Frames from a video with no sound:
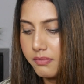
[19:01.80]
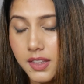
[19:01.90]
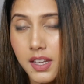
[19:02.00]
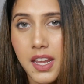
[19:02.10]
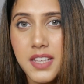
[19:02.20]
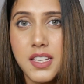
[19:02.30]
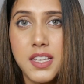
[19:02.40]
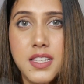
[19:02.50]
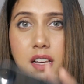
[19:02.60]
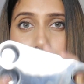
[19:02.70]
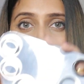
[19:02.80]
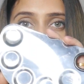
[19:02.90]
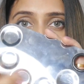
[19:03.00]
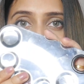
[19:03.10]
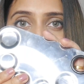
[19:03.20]
The next is a
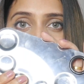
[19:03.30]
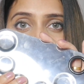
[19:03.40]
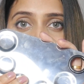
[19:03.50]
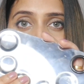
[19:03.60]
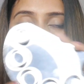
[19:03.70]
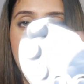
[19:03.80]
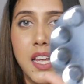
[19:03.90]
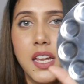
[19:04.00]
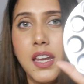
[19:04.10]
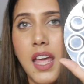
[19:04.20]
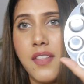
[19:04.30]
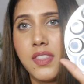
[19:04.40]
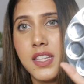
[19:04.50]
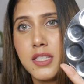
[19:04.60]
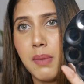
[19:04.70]
mixing palette, and
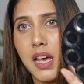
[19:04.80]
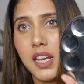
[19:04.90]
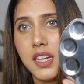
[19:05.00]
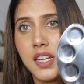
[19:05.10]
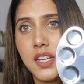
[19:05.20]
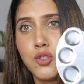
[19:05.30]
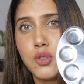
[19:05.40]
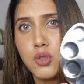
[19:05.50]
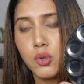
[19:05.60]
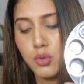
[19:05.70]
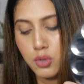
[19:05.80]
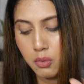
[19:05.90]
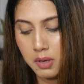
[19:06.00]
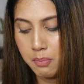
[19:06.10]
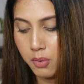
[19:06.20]
this palette is
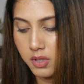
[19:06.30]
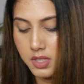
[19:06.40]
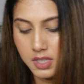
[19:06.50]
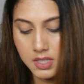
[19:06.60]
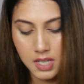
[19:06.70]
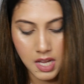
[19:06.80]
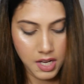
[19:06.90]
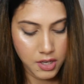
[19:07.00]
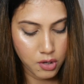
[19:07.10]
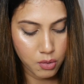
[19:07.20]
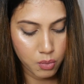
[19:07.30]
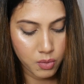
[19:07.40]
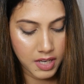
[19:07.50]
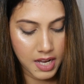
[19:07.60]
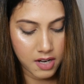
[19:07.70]
so important.
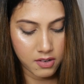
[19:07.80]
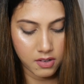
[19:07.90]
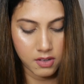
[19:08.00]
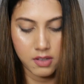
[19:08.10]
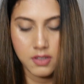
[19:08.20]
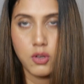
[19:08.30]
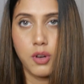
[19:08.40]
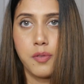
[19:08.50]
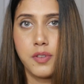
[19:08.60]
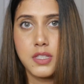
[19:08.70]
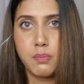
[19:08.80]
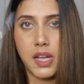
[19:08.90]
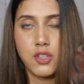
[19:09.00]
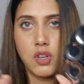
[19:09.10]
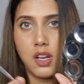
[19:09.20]
You get a sort of a
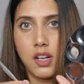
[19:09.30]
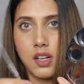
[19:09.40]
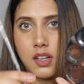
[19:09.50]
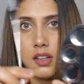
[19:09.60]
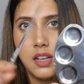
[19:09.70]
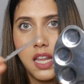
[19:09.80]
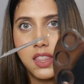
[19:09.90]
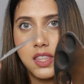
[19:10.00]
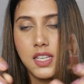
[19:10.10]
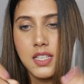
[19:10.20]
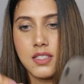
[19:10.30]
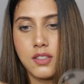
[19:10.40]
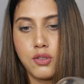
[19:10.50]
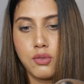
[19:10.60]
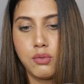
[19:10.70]
spatula like
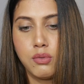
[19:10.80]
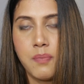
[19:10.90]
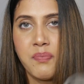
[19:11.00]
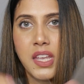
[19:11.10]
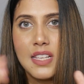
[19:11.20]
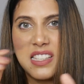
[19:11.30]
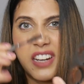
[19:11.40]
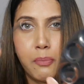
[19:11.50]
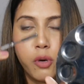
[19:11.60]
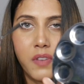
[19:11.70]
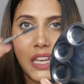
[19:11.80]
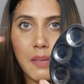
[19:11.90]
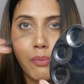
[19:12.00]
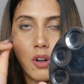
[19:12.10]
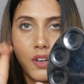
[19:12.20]
this to scrape off
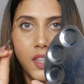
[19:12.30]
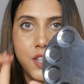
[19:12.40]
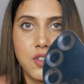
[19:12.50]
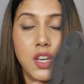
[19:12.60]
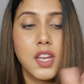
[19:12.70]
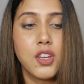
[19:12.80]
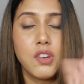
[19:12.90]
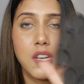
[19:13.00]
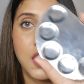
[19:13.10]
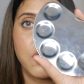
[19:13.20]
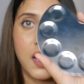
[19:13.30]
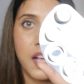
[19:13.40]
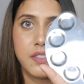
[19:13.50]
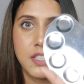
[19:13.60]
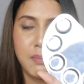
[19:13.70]
any product that you need. You need to
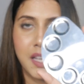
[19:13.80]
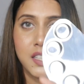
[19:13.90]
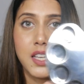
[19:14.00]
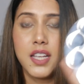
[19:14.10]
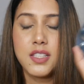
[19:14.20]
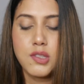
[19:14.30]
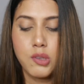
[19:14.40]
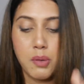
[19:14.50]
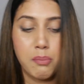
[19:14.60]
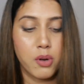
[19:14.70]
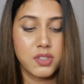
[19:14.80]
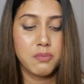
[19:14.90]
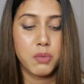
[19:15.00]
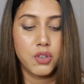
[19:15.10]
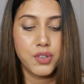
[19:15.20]
have this palette, guys. It's so
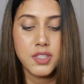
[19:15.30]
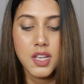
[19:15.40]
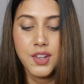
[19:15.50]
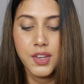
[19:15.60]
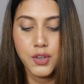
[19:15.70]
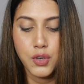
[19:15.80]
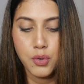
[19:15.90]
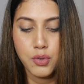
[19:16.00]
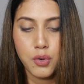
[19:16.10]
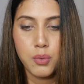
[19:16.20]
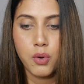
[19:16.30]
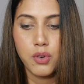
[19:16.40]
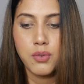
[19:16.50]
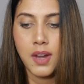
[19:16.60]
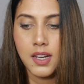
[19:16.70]
important because you don't
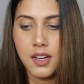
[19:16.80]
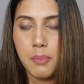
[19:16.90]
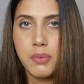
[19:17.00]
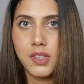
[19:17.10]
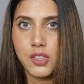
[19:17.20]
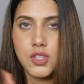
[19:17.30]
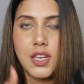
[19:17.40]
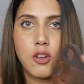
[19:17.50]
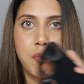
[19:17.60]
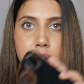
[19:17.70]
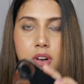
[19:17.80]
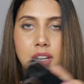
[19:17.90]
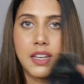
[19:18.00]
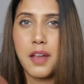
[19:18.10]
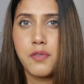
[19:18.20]
want to end up touching your
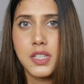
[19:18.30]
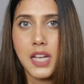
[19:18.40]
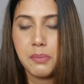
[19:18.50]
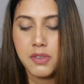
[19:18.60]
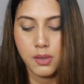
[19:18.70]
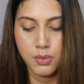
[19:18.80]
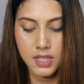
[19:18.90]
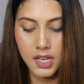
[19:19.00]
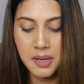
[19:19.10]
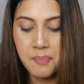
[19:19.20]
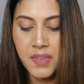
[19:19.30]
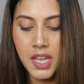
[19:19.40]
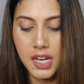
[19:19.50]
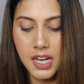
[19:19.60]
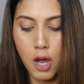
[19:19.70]
product every time you use it.
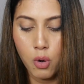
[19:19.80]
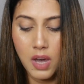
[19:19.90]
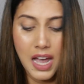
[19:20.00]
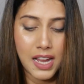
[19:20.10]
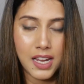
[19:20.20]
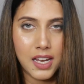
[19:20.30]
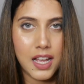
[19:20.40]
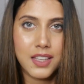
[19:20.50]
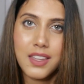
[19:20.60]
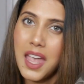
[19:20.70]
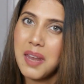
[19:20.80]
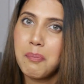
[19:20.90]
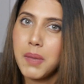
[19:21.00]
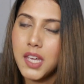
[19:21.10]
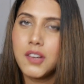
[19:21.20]
Now I'll
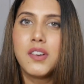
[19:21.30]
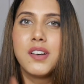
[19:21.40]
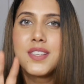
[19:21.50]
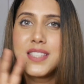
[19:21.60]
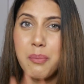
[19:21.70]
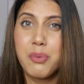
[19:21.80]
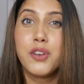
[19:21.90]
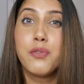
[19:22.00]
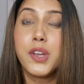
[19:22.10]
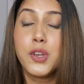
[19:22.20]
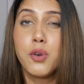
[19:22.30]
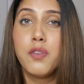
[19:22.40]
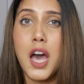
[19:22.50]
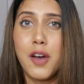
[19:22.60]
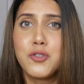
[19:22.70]
again make a separate video of
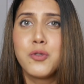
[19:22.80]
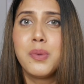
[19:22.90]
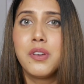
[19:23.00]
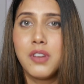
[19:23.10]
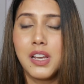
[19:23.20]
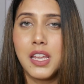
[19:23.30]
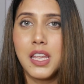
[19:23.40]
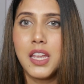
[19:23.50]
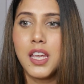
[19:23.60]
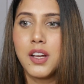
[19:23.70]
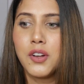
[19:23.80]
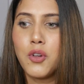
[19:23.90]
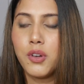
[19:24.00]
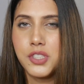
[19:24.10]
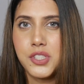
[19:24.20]
how to be really
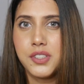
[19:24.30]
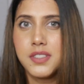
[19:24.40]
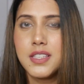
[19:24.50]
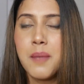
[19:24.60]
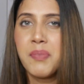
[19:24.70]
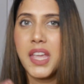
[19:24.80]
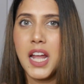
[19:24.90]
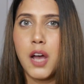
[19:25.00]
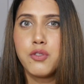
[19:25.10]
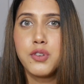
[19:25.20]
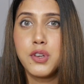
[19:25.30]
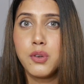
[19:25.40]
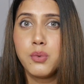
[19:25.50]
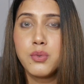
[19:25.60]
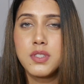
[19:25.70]
cautious and how to
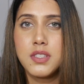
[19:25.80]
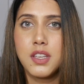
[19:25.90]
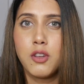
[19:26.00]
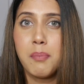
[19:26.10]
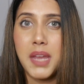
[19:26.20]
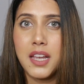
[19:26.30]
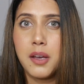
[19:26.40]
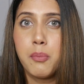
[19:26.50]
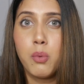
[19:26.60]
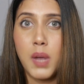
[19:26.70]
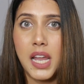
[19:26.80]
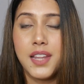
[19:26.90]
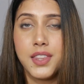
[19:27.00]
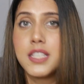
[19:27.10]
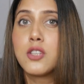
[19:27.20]
use your makeup well
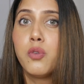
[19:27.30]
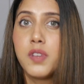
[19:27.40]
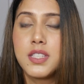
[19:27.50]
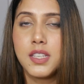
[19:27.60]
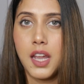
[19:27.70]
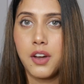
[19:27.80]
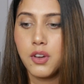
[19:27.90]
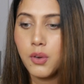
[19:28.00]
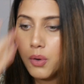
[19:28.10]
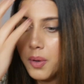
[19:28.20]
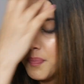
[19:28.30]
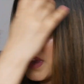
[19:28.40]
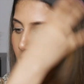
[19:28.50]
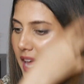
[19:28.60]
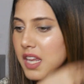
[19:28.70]
in this COVID scenario,
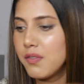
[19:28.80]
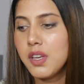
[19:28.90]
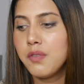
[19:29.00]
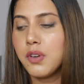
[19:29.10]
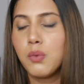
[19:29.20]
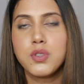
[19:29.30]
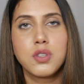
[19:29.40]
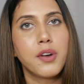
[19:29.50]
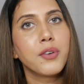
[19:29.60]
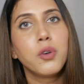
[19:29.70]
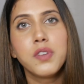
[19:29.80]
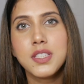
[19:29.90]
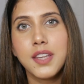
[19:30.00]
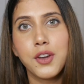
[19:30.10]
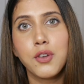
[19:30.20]
and even if it was not a COVID
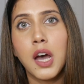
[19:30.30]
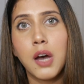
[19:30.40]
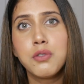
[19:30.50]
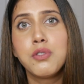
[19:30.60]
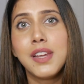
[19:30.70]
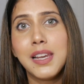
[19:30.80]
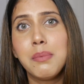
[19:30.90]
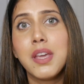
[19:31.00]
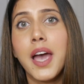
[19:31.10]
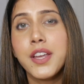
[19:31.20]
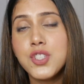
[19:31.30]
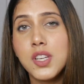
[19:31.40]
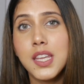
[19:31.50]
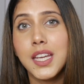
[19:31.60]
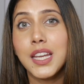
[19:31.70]
scenario, how to really be
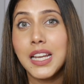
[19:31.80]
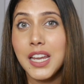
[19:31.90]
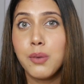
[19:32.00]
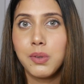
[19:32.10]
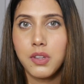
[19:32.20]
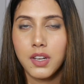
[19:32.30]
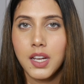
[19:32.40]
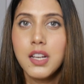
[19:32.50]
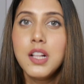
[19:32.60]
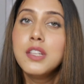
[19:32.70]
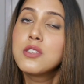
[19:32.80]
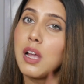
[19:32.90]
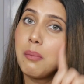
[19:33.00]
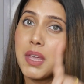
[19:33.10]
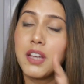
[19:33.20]
hygienic and clean with your kit. So
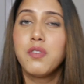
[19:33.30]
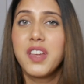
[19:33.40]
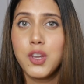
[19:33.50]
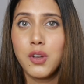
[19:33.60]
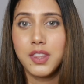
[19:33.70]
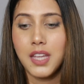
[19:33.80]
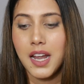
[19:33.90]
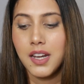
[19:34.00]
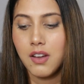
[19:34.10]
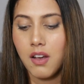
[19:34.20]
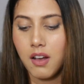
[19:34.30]
I'll make a video on that.